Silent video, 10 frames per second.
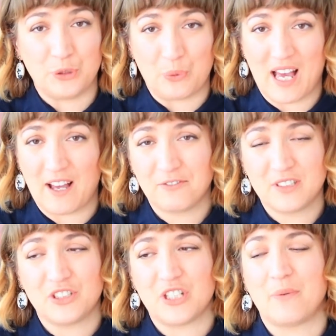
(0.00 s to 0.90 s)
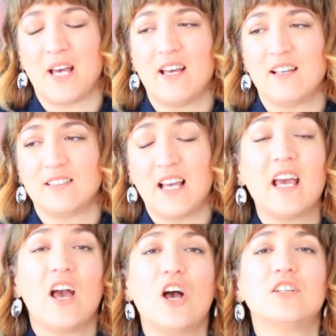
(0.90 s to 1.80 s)
you have to do
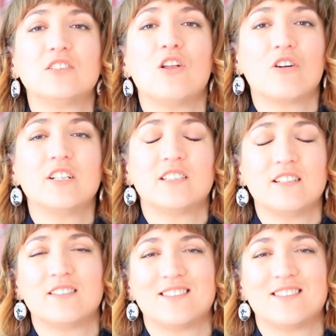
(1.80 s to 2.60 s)
it as long as